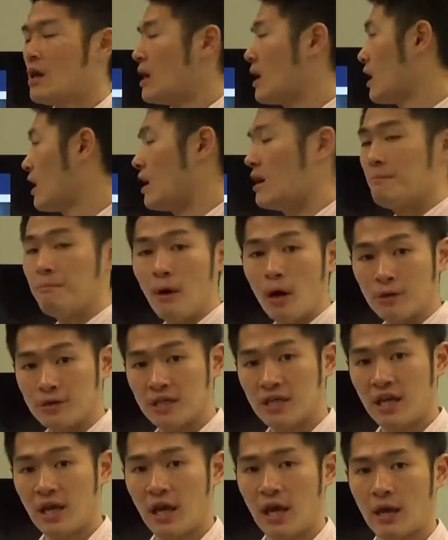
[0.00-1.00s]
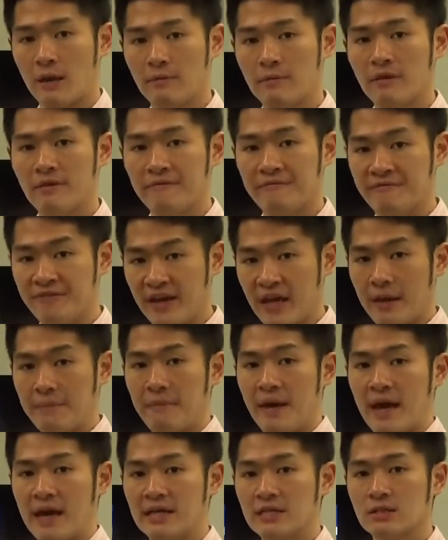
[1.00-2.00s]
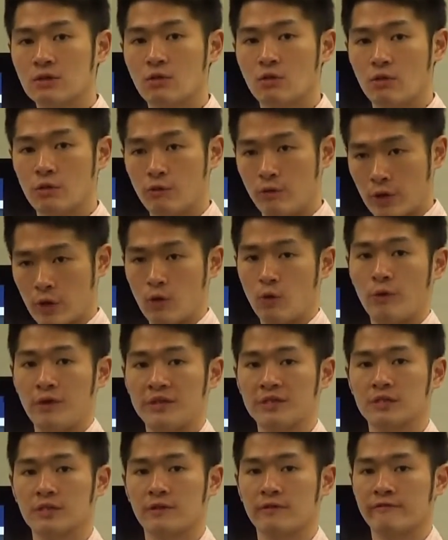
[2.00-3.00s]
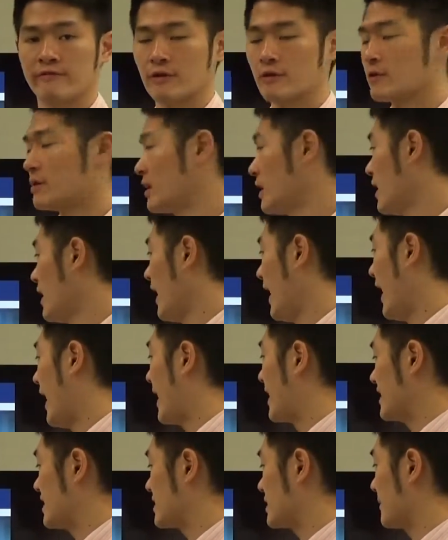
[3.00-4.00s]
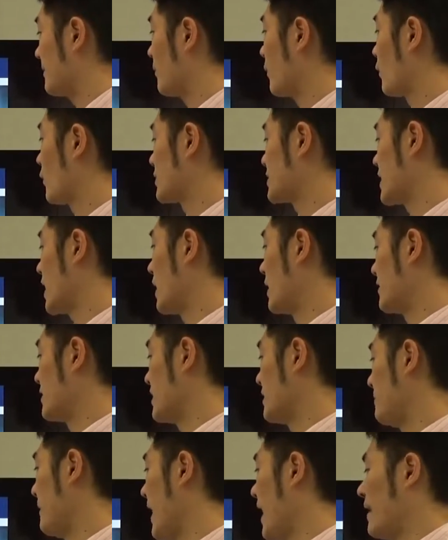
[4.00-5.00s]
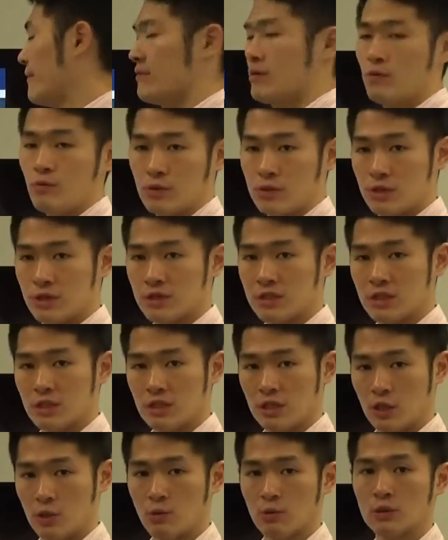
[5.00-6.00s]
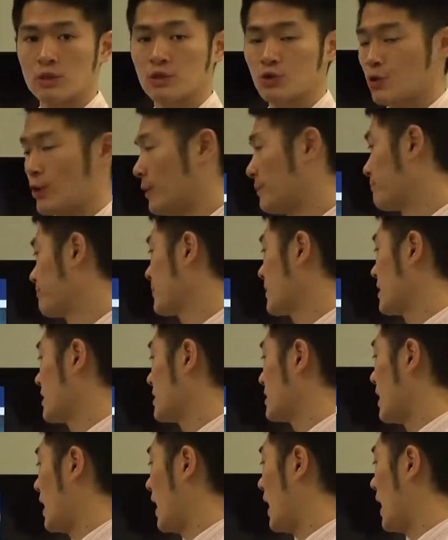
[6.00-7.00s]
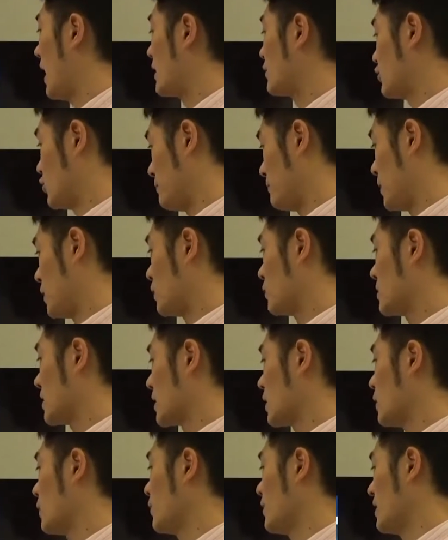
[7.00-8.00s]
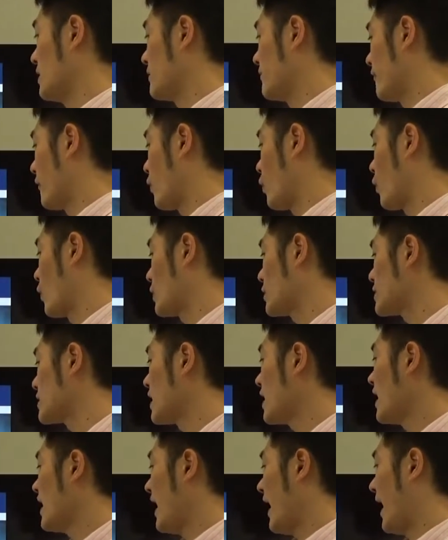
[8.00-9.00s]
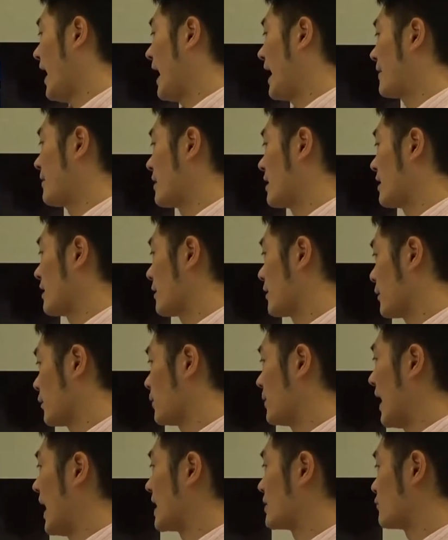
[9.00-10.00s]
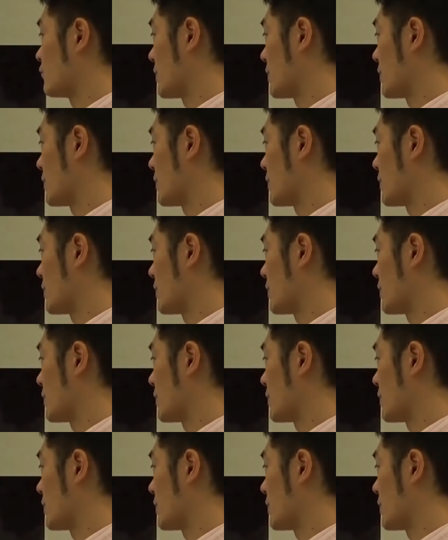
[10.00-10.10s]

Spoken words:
multicam, VMS, or recording server, and it supports on demand, which is a dual stream, GPU decoding, of course, and through Ad